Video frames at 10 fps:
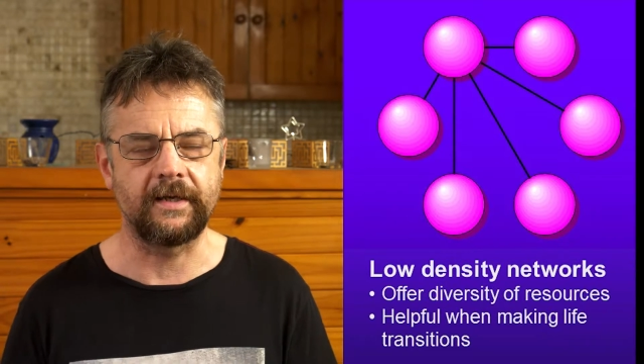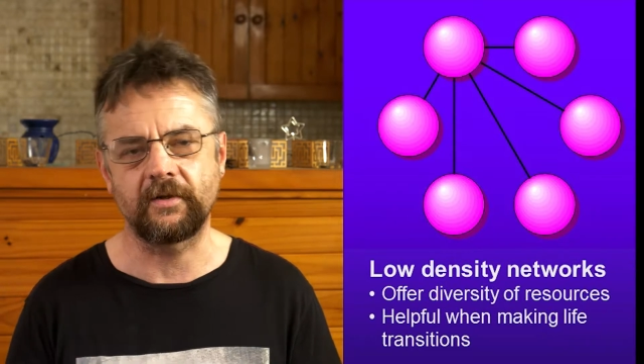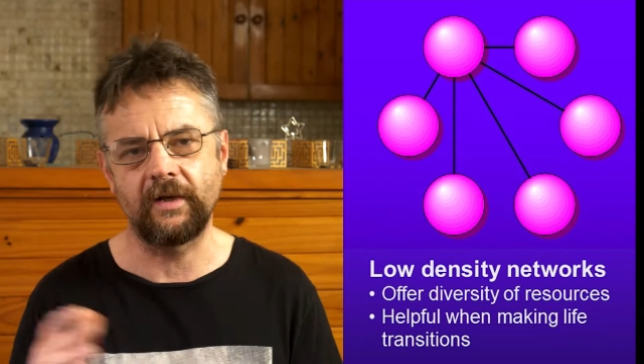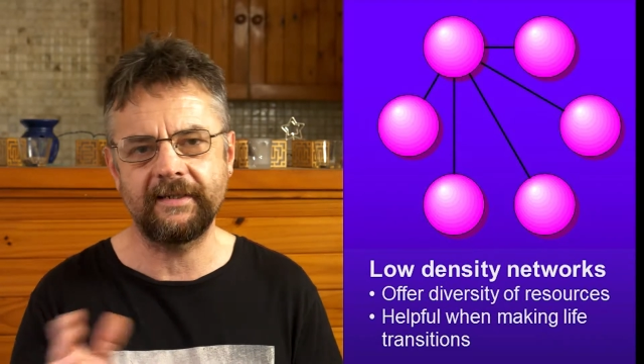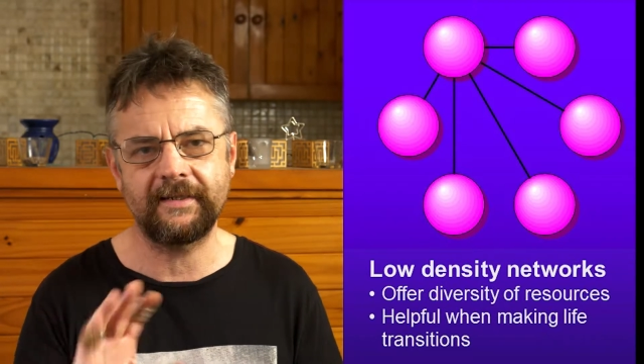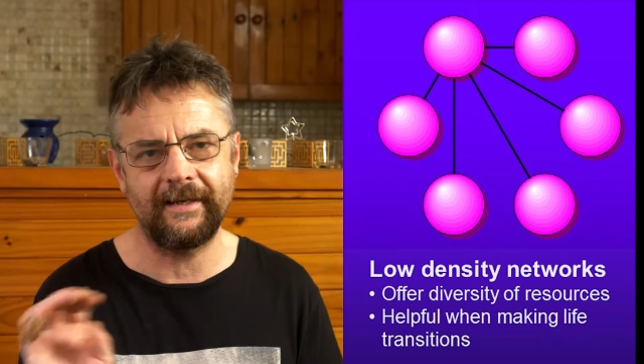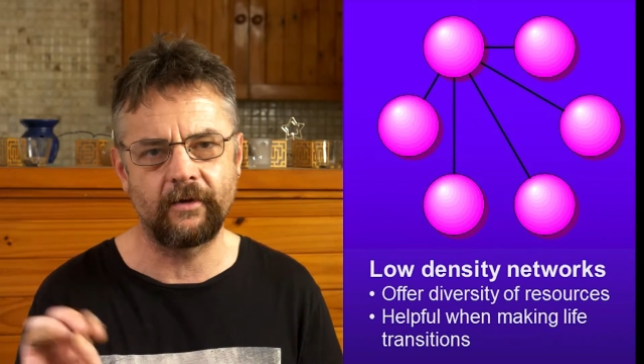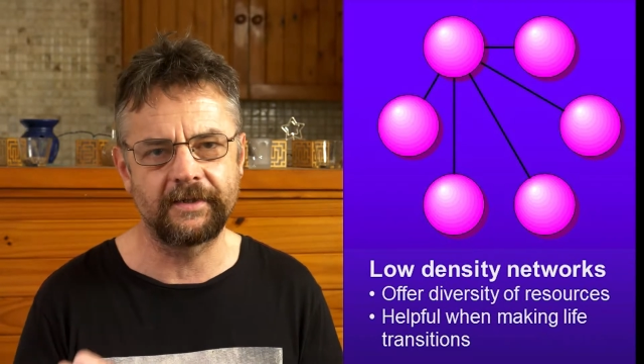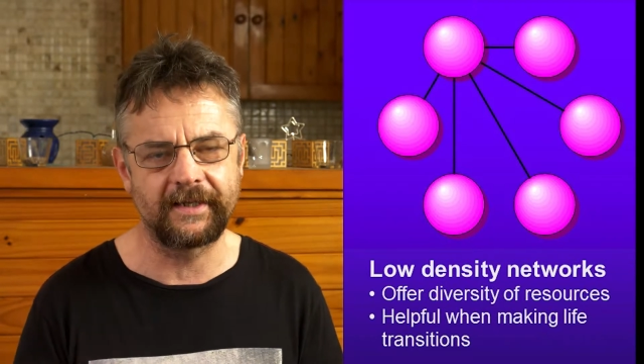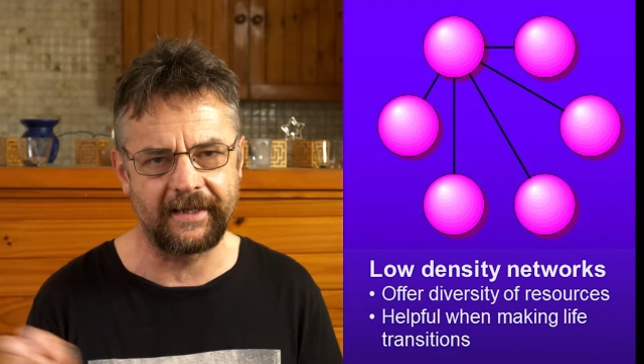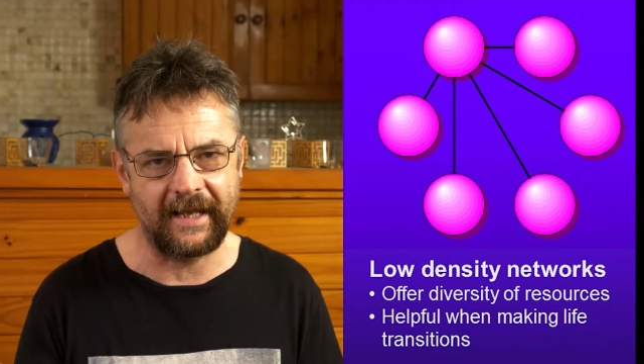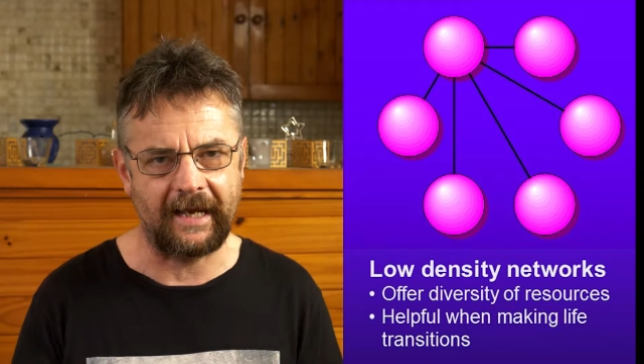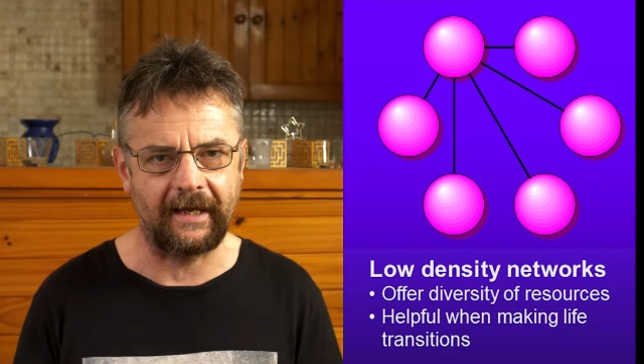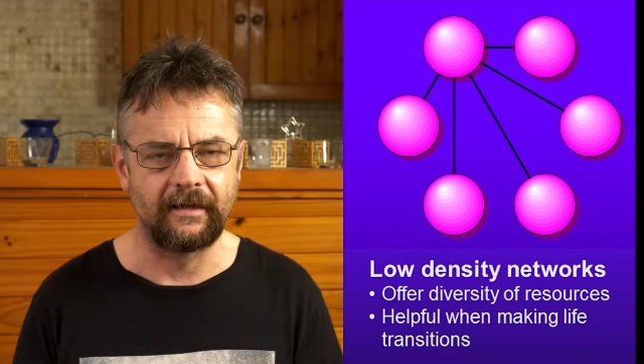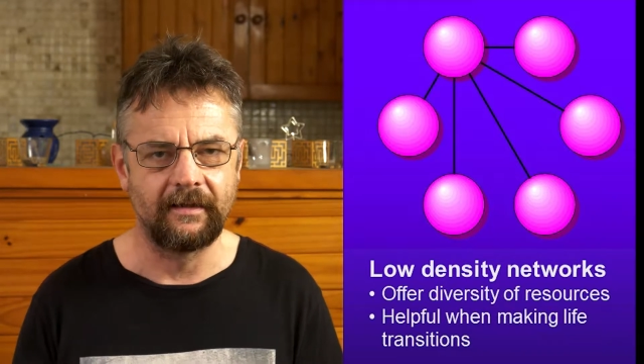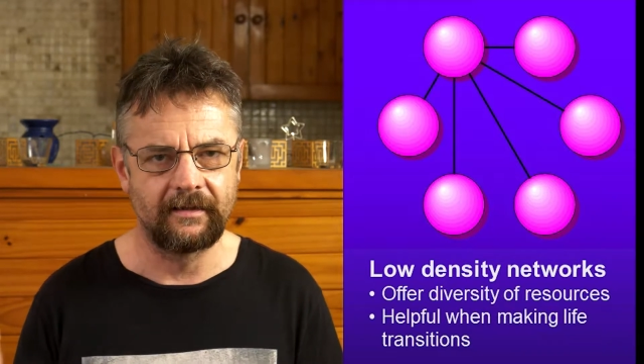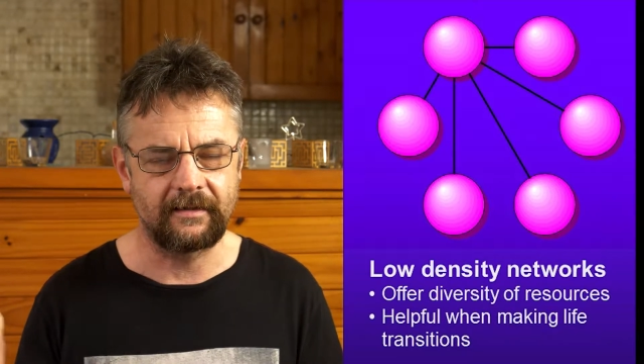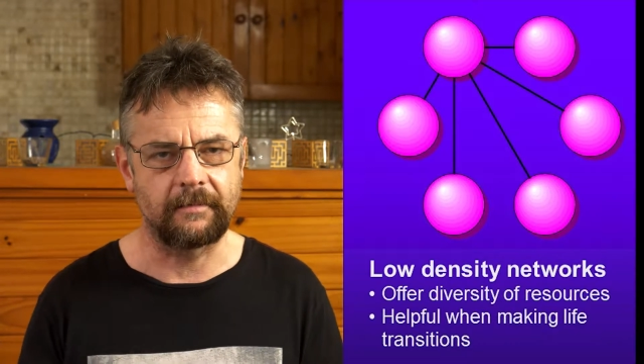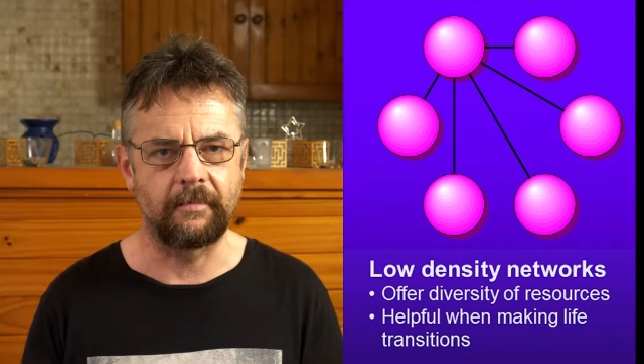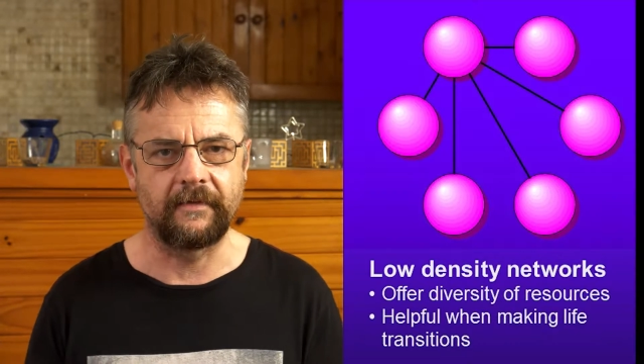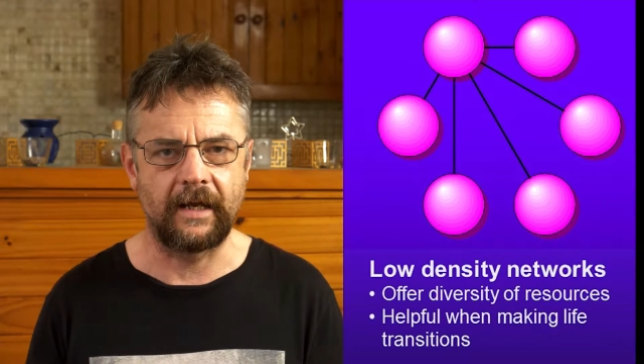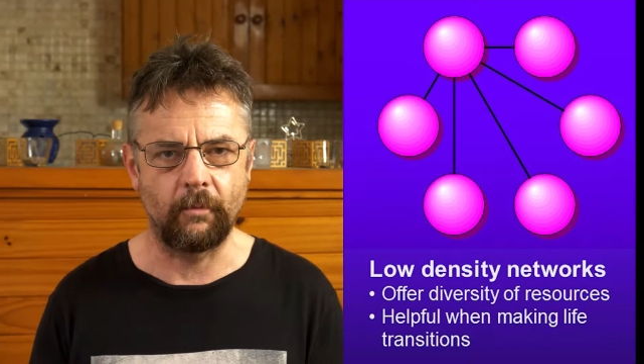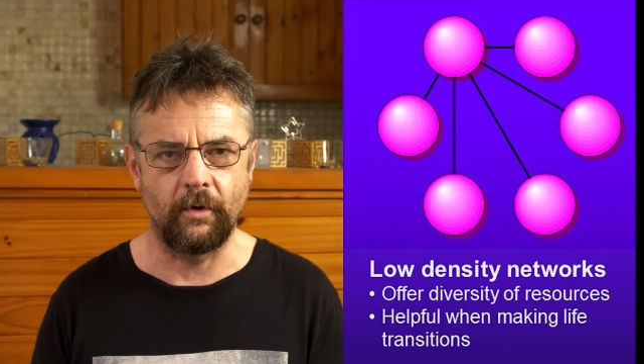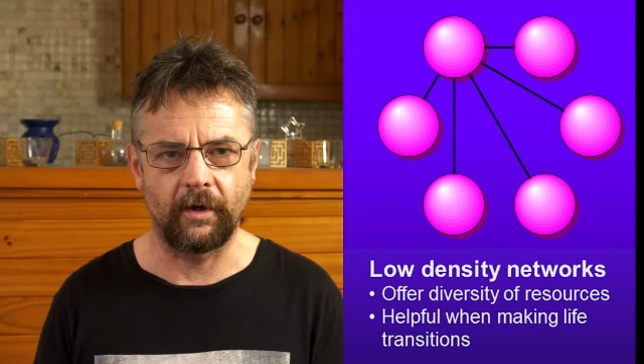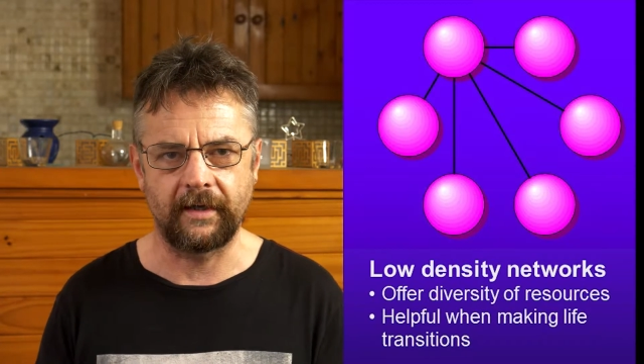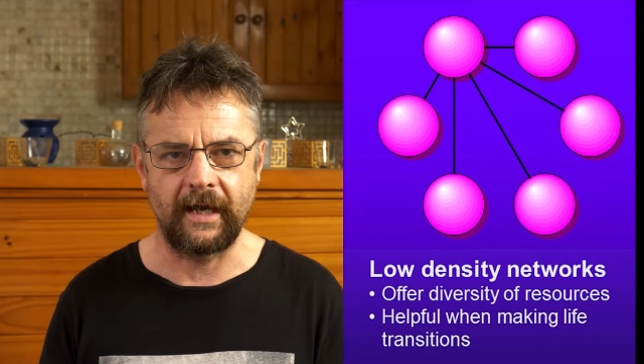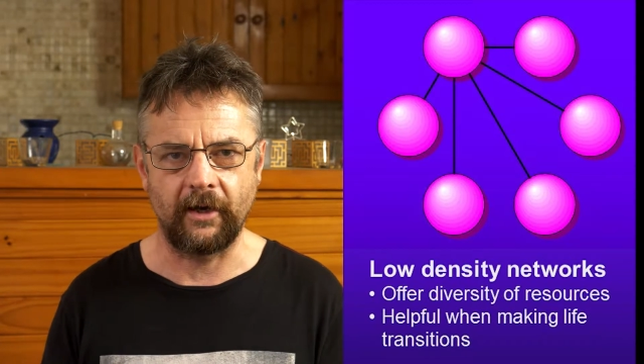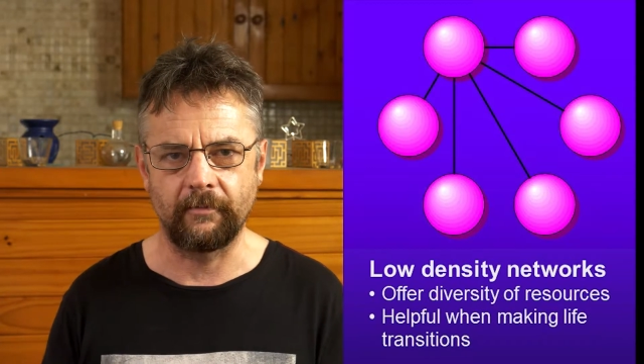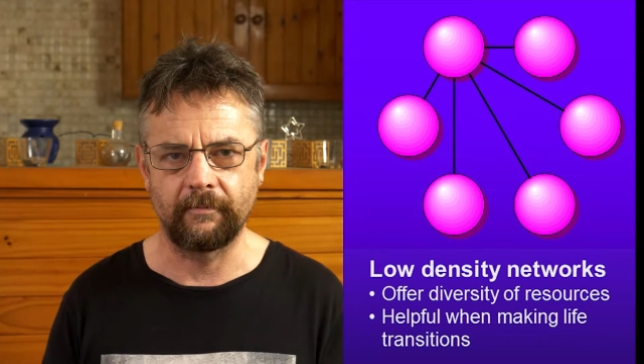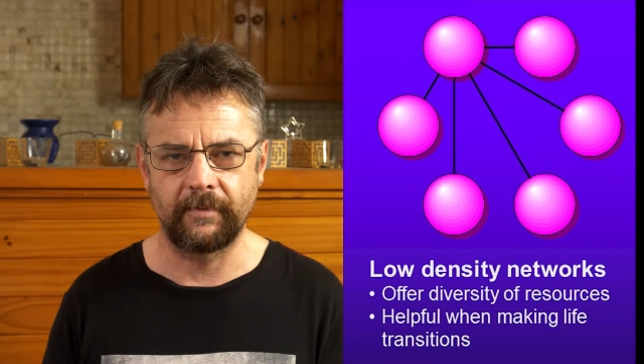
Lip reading: So let's get onto that type of network now,